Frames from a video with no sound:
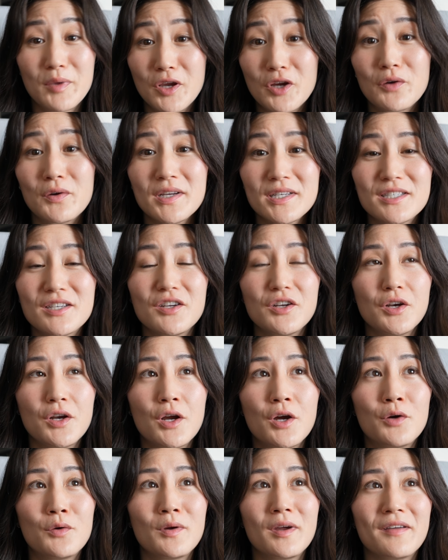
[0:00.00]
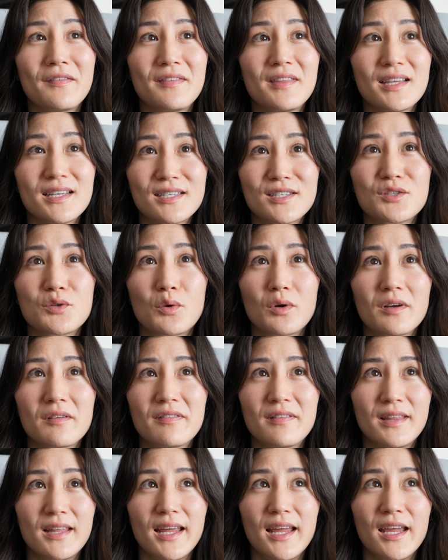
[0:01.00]
curious to know if this sort
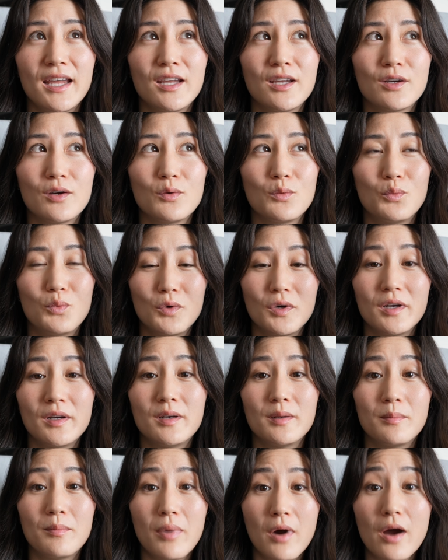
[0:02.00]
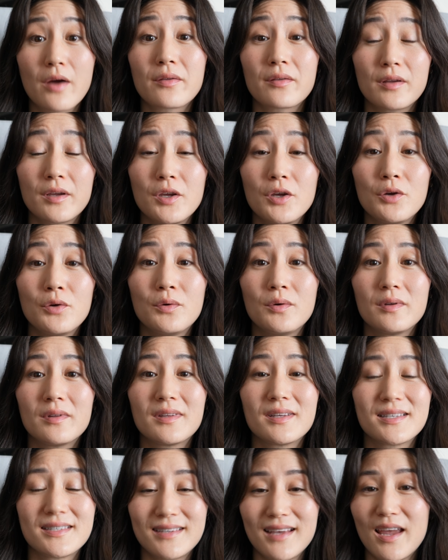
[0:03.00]
of thing would bother you
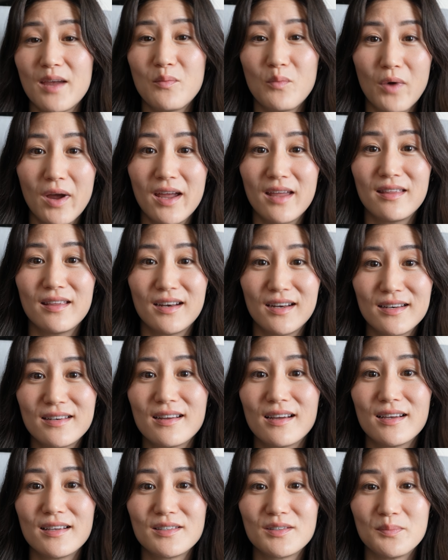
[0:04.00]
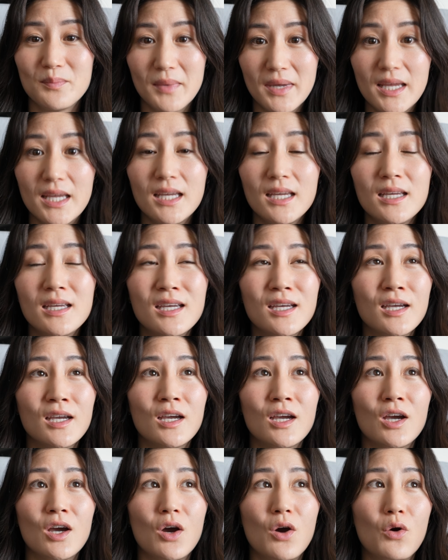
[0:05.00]
the same way that it does me,
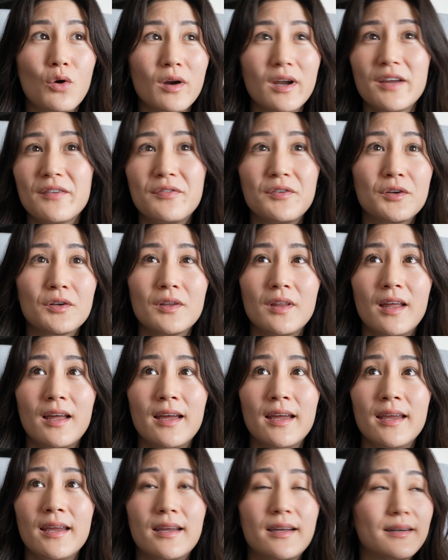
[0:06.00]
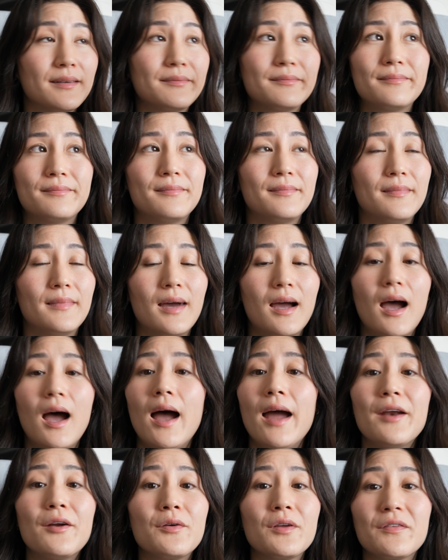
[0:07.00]
or if you're like,
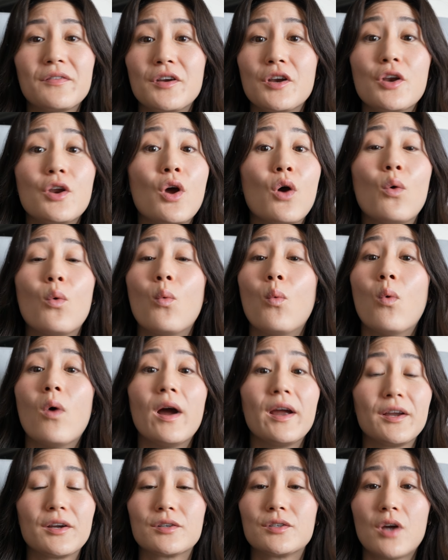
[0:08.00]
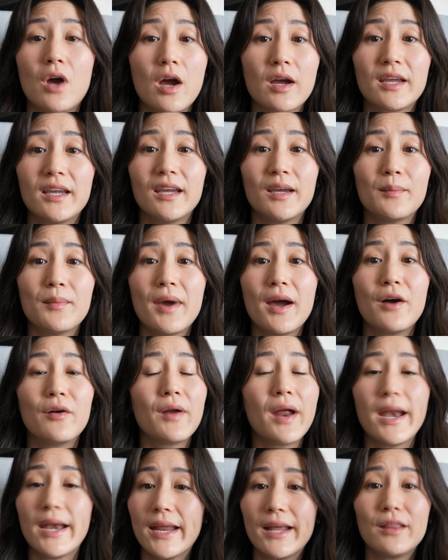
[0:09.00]
I don't even know what you're talking
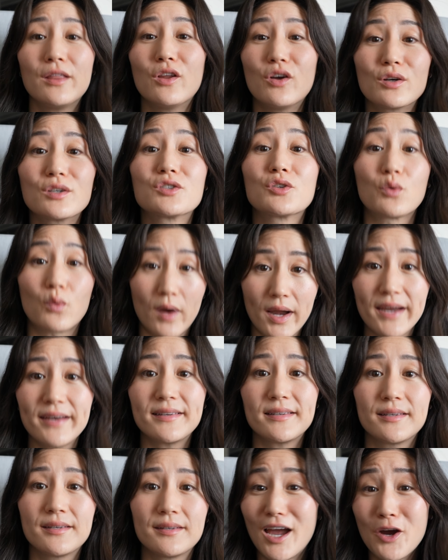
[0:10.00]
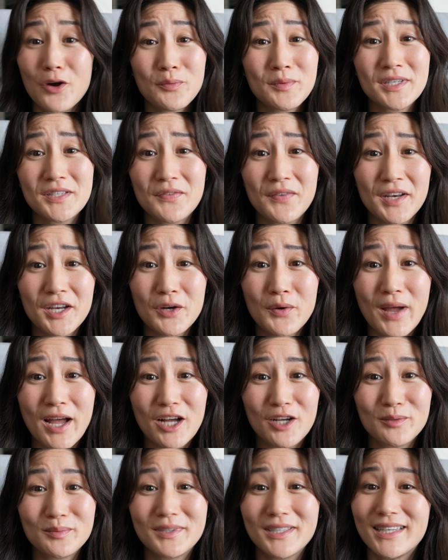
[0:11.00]
about and it looks great. hope this video
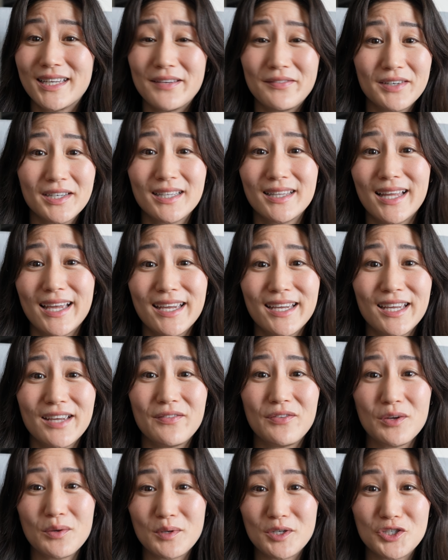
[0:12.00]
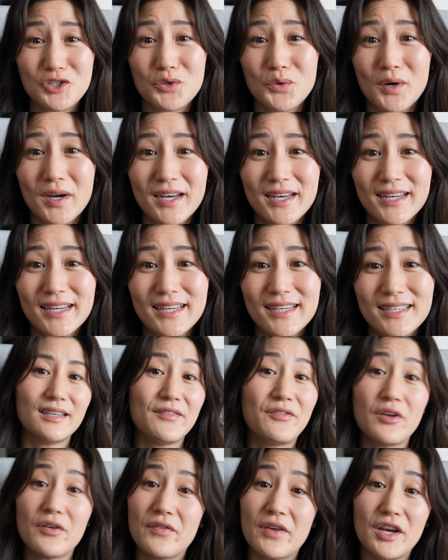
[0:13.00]
helped. Give it a like if you enjoyed it.
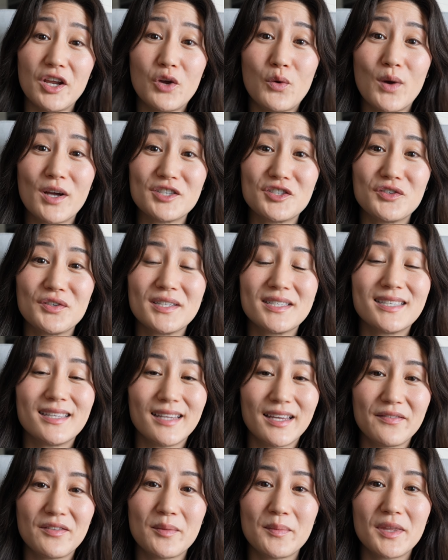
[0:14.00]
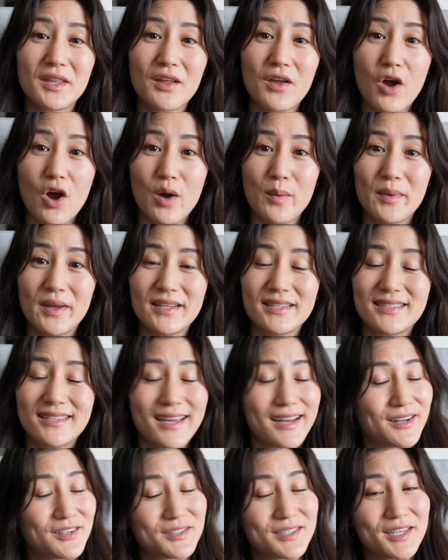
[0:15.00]
If you have any questions, leave them in the comments
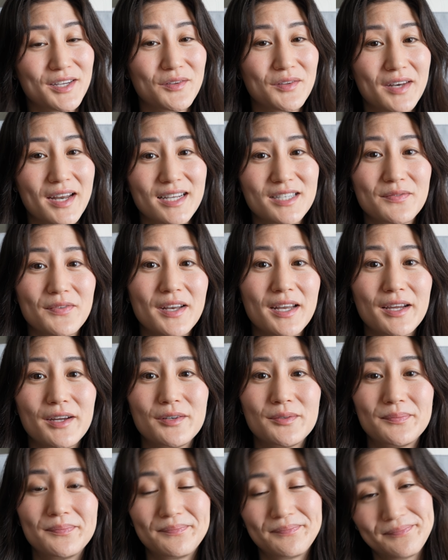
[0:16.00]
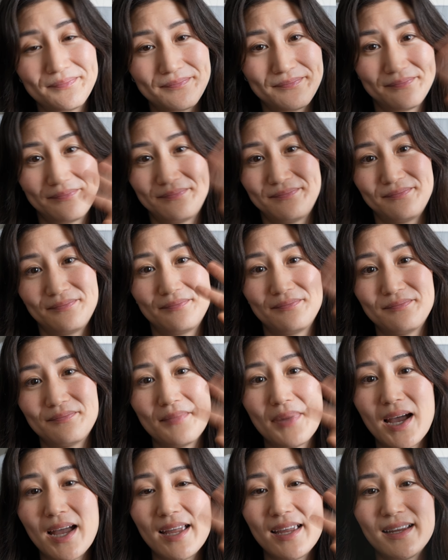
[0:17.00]
and I'll see you in the next video.
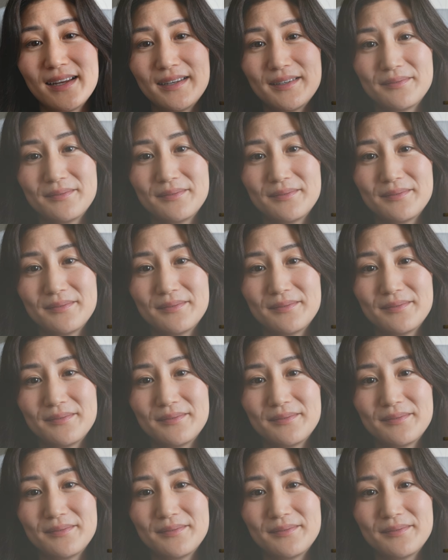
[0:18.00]
Bye.